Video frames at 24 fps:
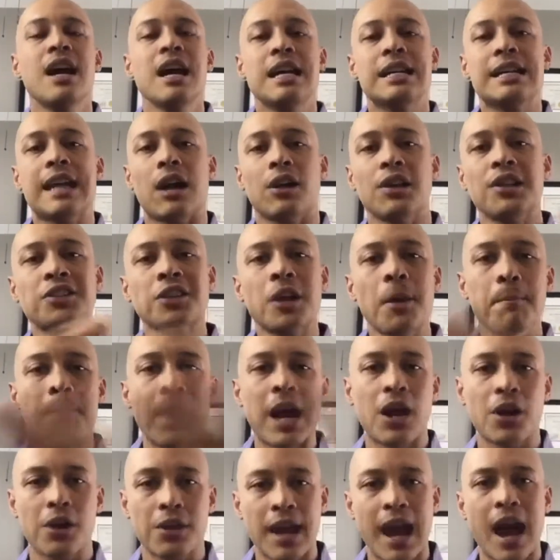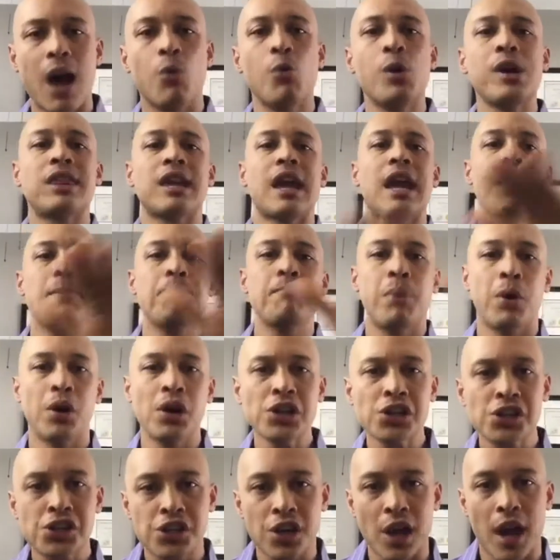Now let's compare that with a
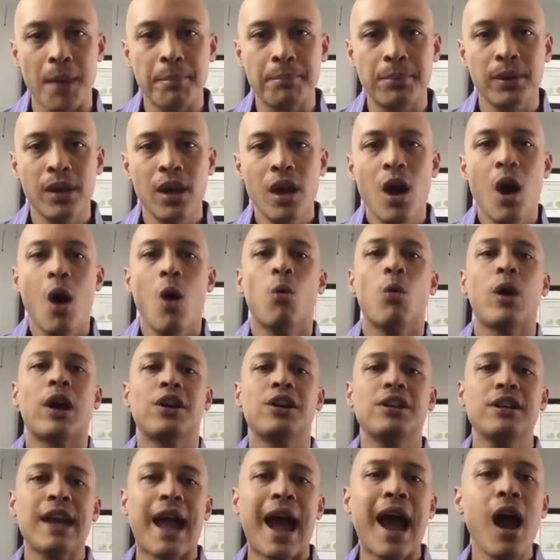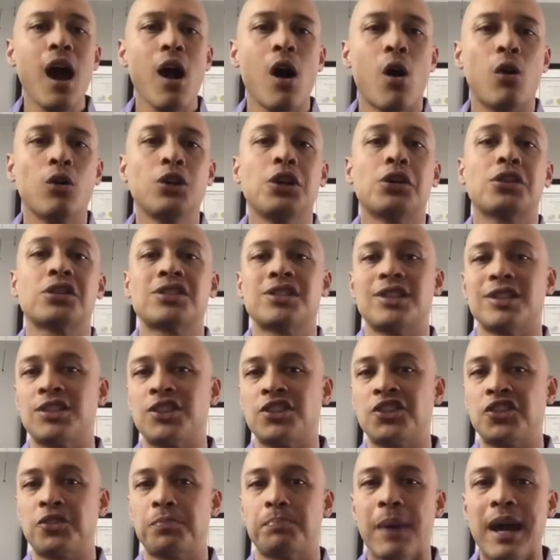push-up, where now you're
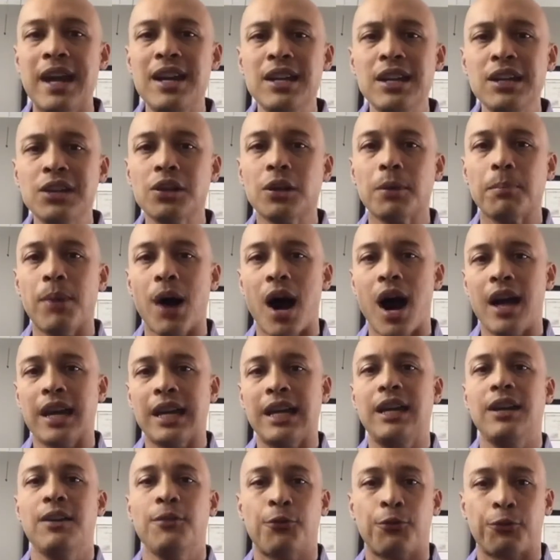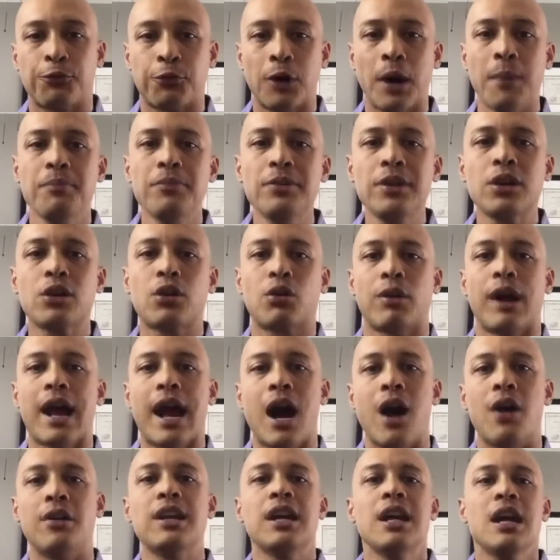suspending your body from the
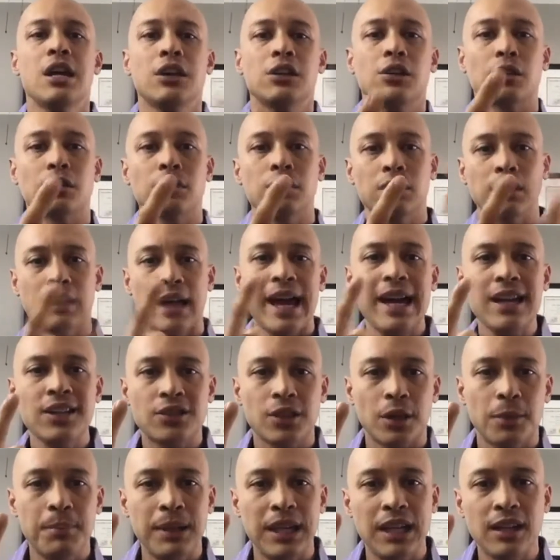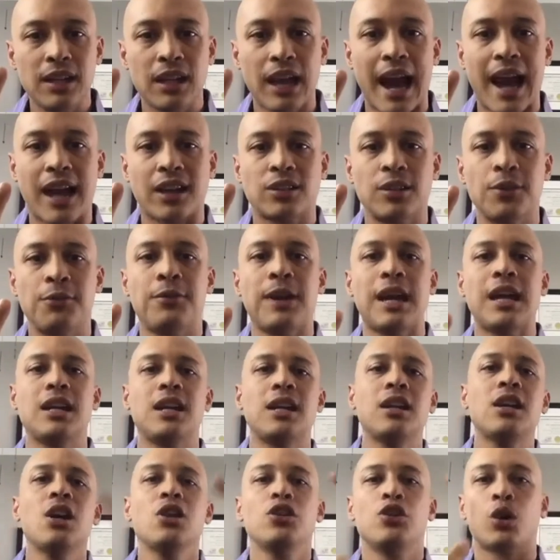ground, your legs are being
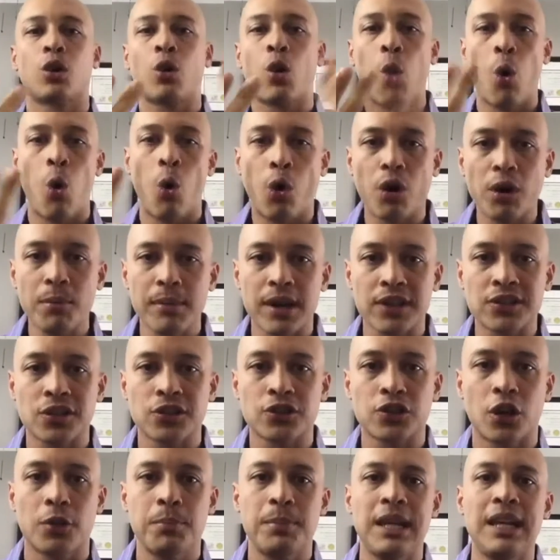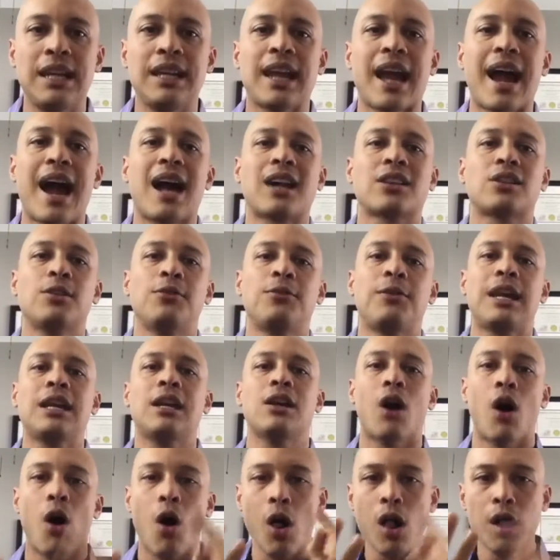activated, your core muscles are being activated,
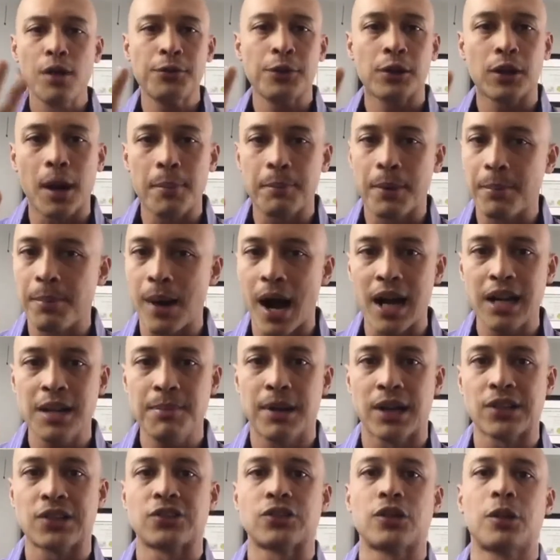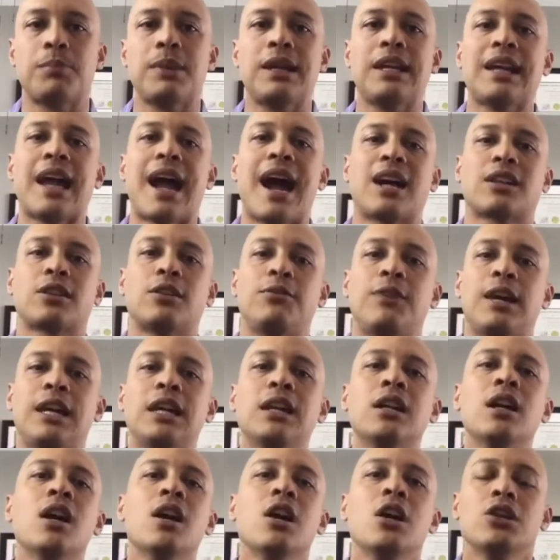all of your upper body muscles are being
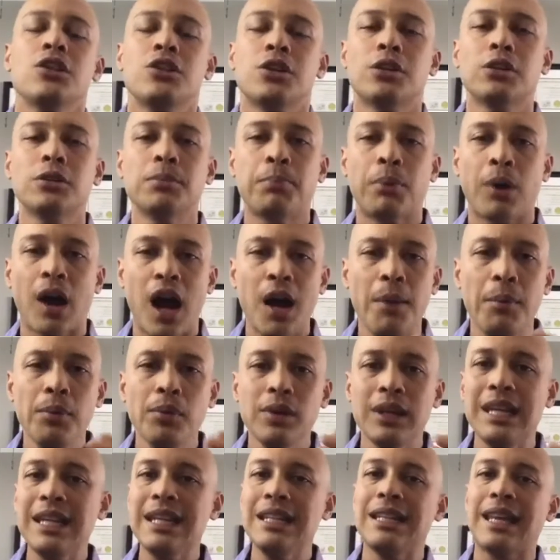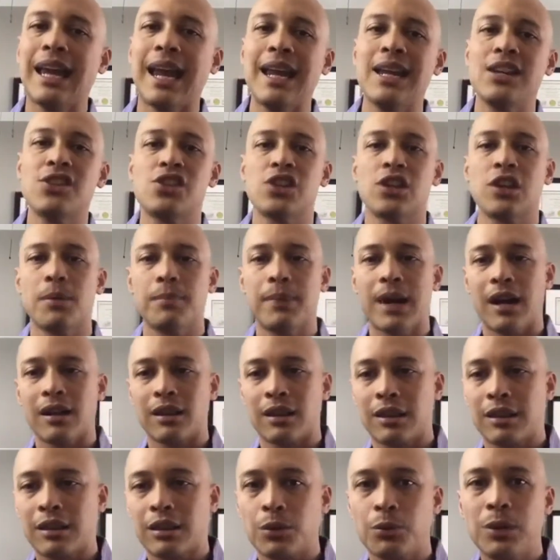activated. You're probably engaging
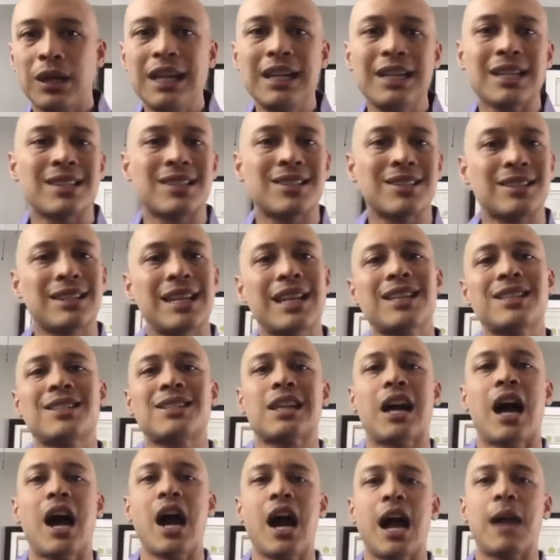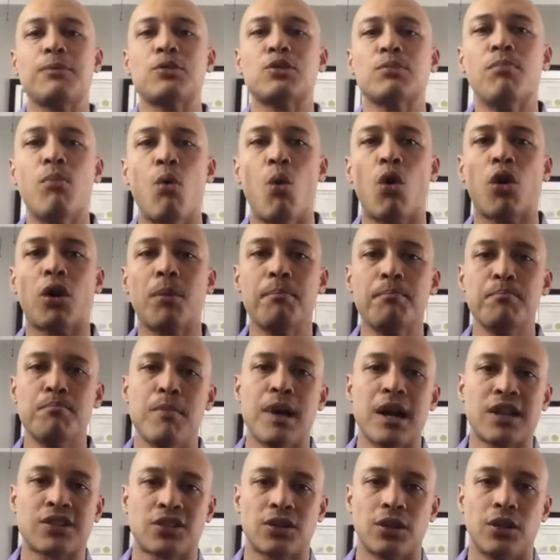about 3 to 6 times more
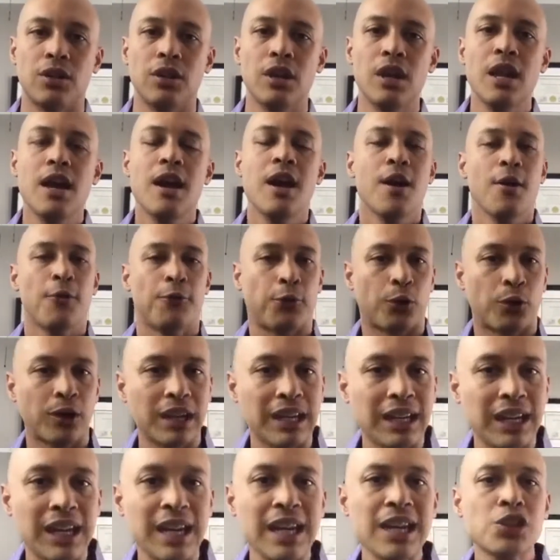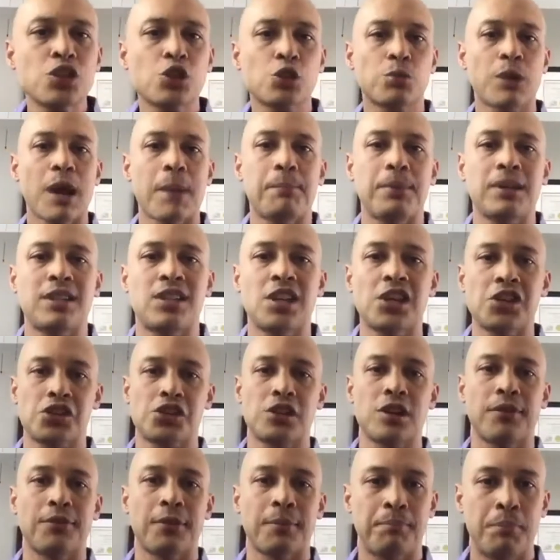muscle for each repetition
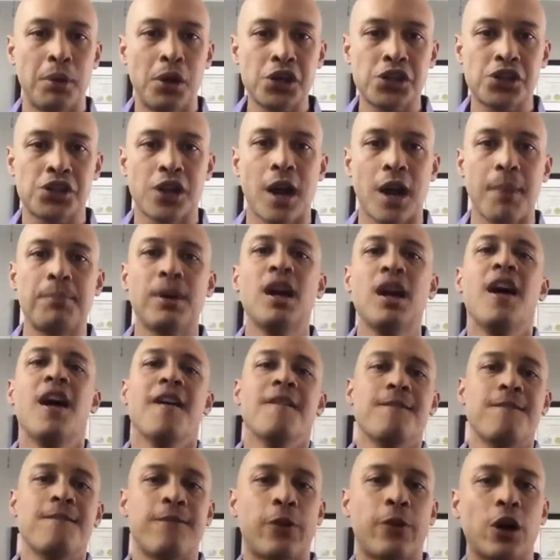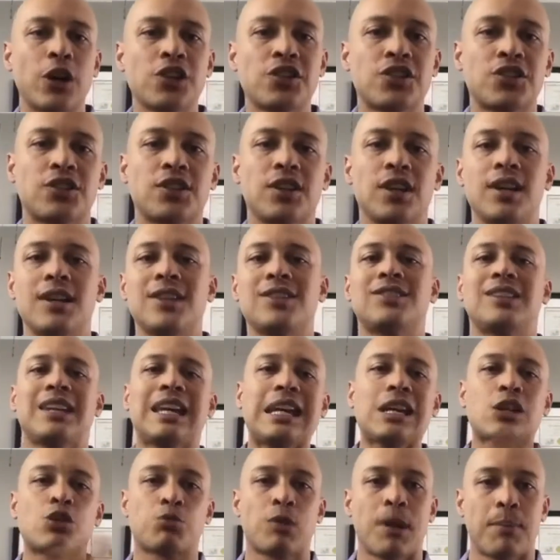of a push-up versus
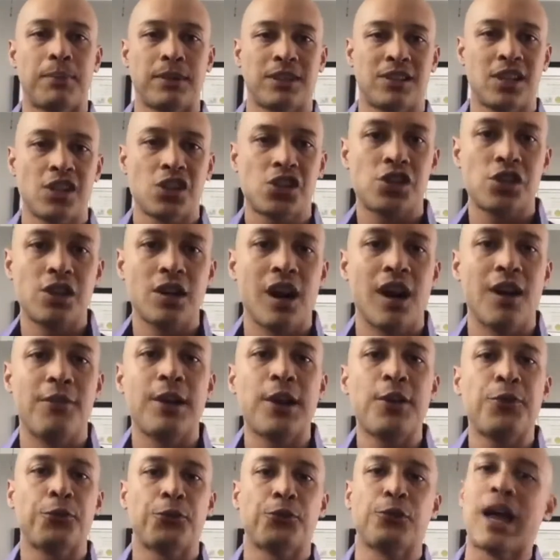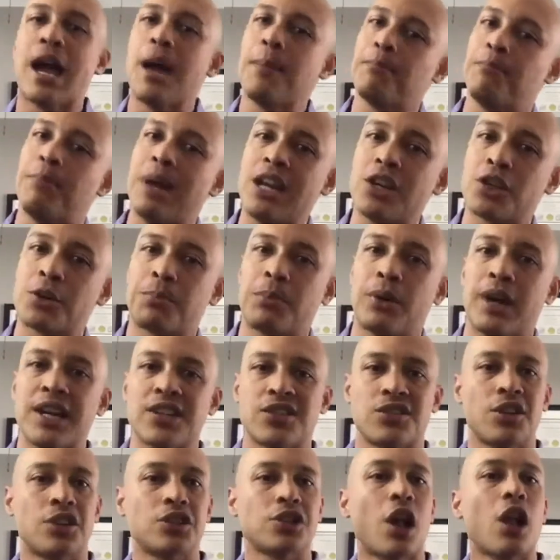each repetition of a flat bench
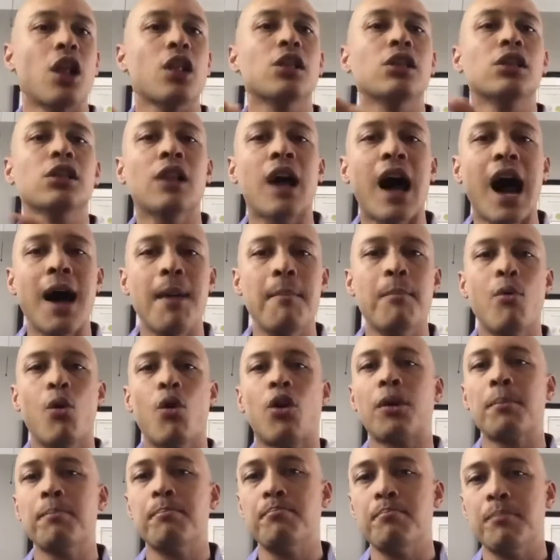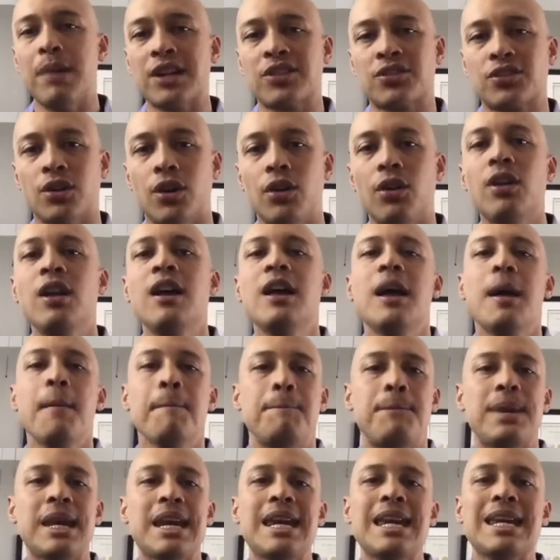press. There's a lot more muscle
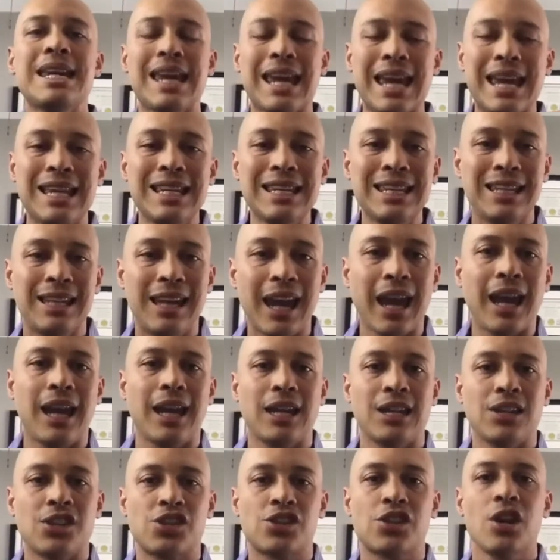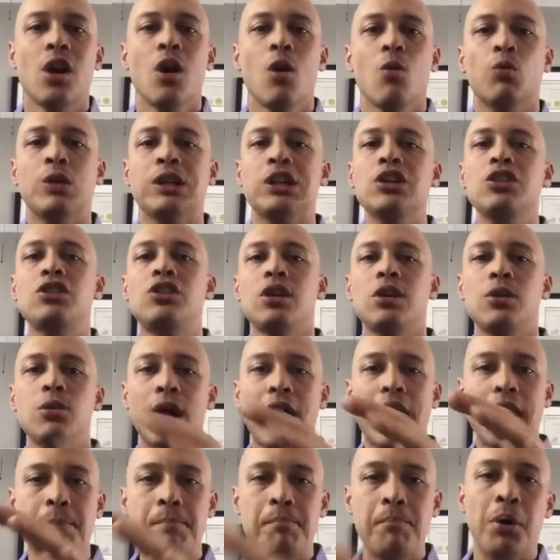being engaged when you do
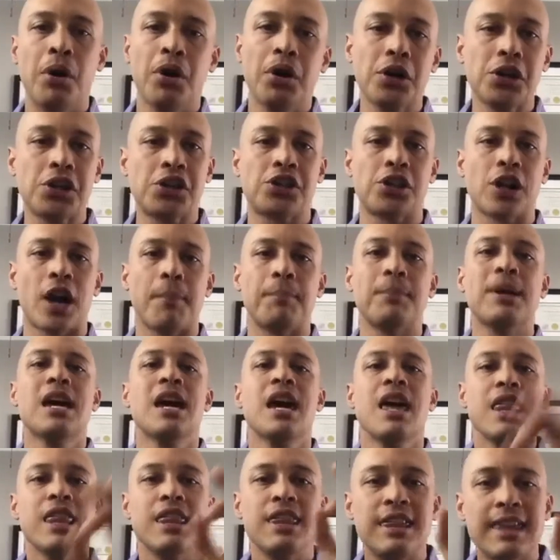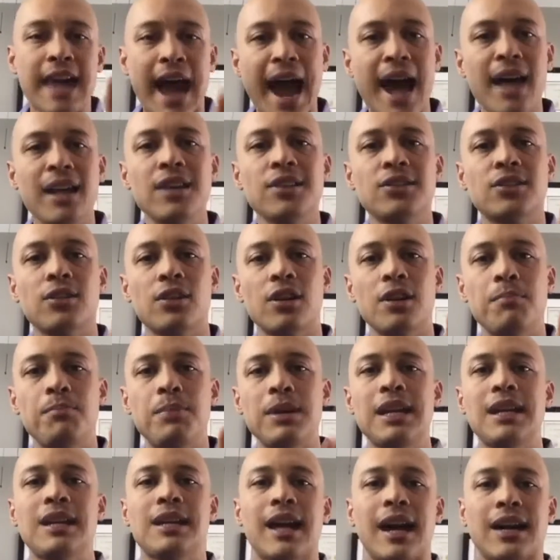a push-up. That is going to
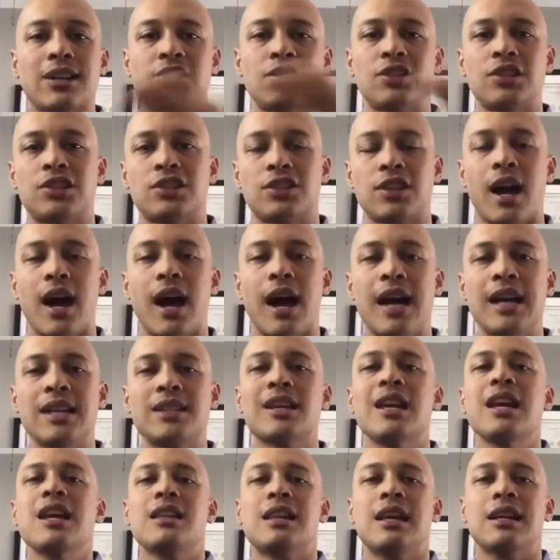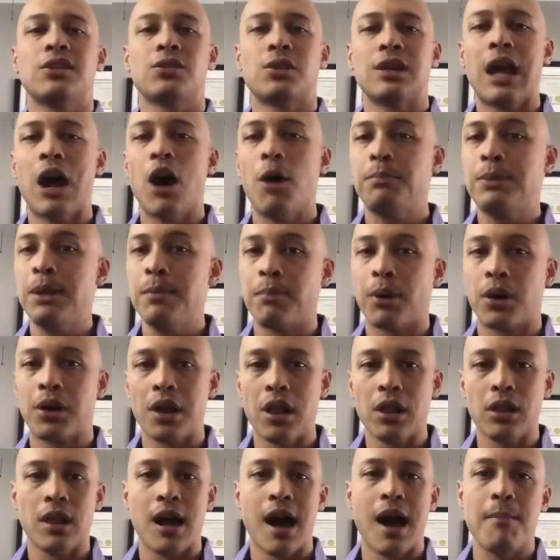be an exercise that is going to help you burn a
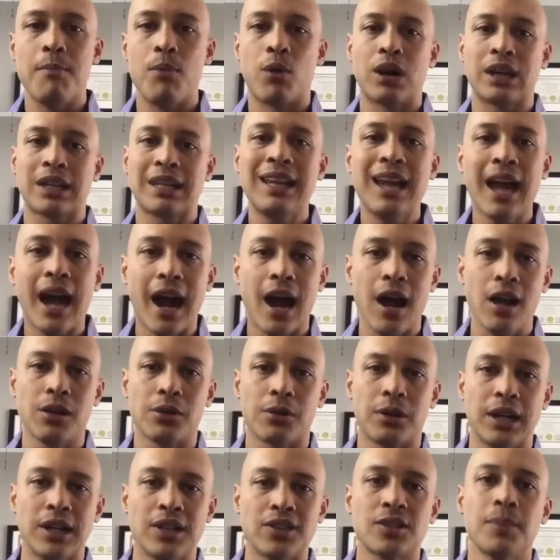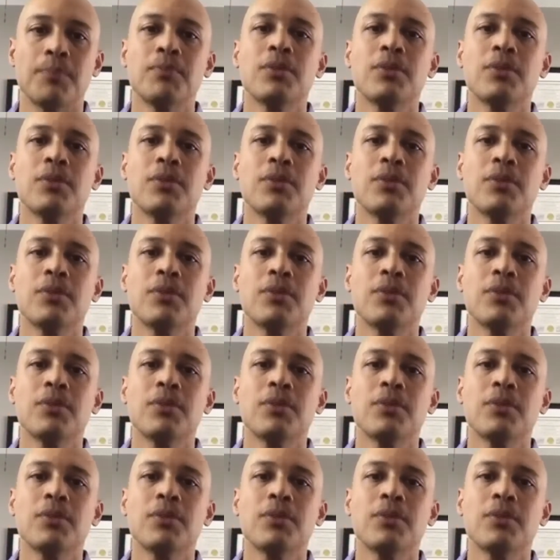lot more calories.